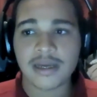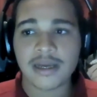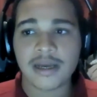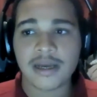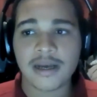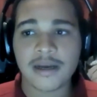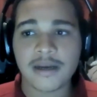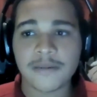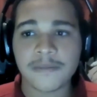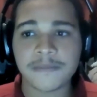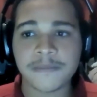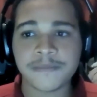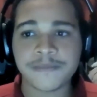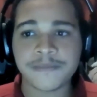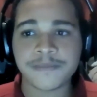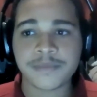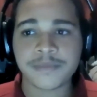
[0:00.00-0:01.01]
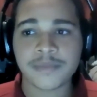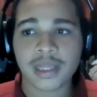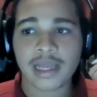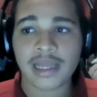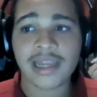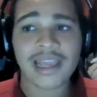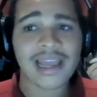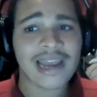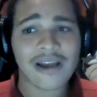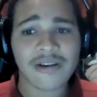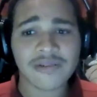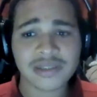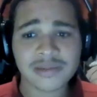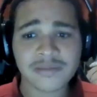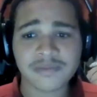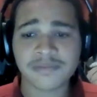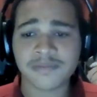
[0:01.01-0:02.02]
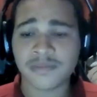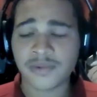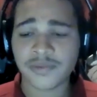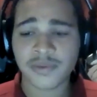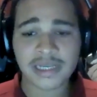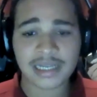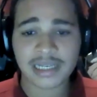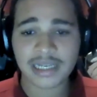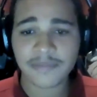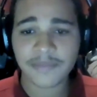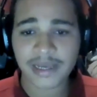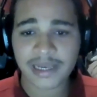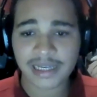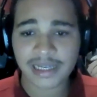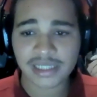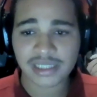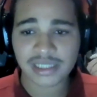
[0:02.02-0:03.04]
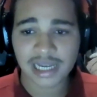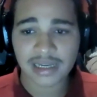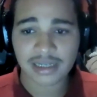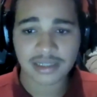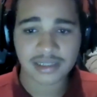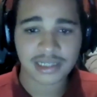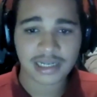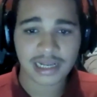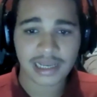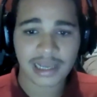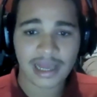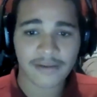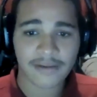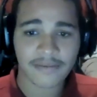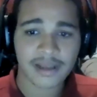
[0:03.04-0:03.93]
And yeah, that was really the biggest challenge that I have.